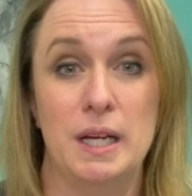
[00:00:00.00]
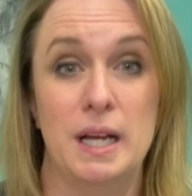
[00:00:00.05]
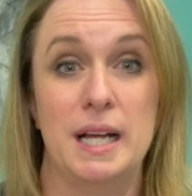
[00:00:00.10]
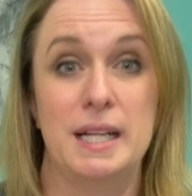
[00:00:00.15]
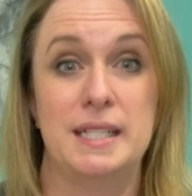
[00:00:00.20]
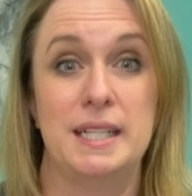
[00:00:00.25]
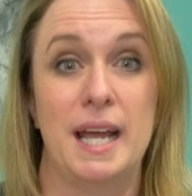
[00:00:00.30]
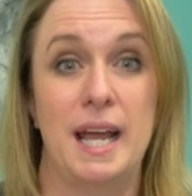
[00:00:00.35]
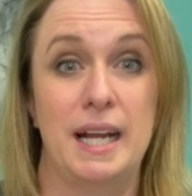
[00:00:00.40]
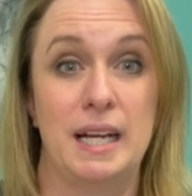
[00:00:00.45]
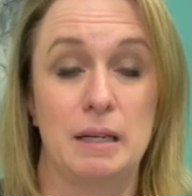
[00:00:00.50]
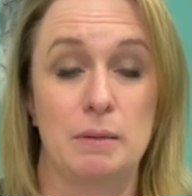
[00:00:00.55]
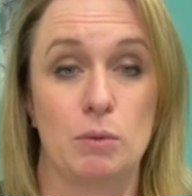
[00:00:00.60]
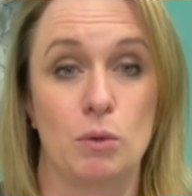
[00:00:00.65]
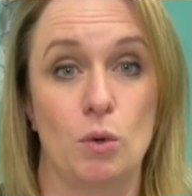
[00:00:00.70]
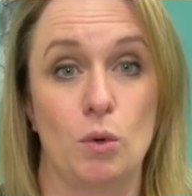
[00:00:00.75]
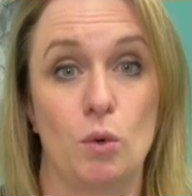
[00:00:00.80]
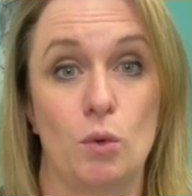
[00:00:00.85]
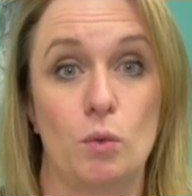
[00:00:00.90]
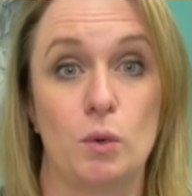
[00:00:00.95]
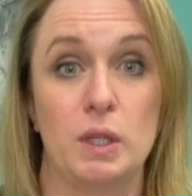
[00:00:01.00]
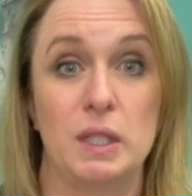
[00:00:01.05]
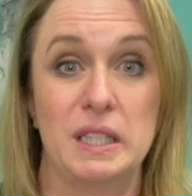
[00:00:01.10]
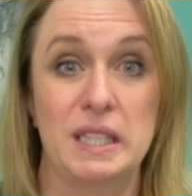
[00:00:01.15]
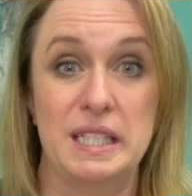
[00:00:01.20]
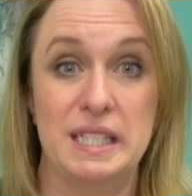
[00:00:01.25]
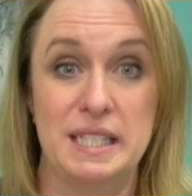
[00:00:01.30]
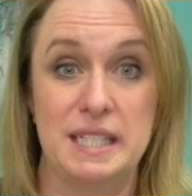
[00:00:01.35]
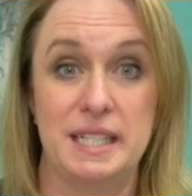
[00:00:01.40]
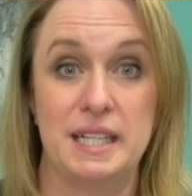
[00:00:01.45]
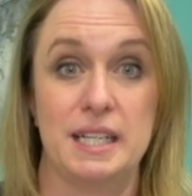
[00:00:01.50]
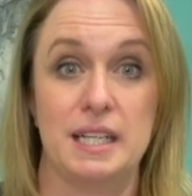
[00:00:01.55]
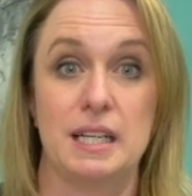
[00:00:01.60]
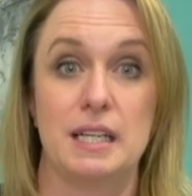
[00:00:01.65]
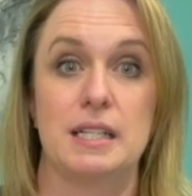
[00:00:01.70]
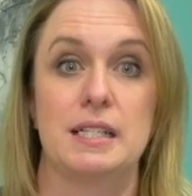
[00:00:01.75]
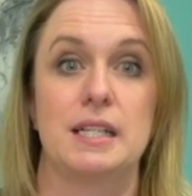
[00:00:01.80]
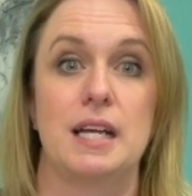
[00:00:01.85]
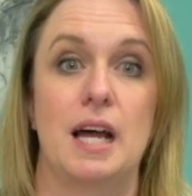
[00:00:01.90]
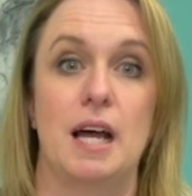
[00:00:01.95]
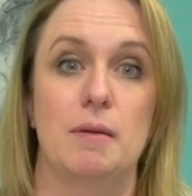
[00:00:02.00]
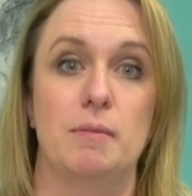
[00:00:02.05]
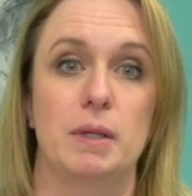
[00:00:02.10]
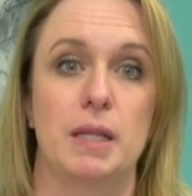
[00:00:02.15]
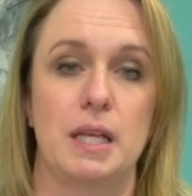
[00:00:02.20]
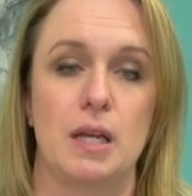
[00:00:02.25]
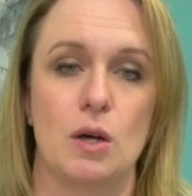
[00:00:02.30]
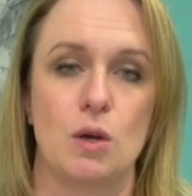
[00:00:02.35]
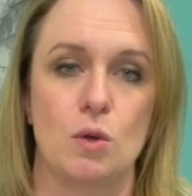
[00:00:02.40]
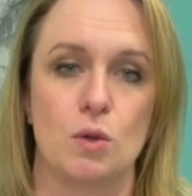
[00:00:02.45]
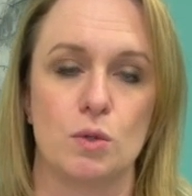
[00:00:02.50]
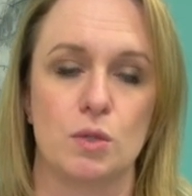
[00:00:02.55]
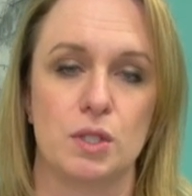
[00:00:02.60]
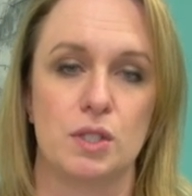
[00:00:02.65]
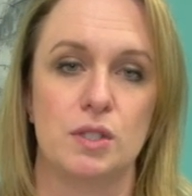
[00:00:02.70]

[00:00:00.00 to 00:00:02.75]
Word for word: attainable, realistic, timely goals.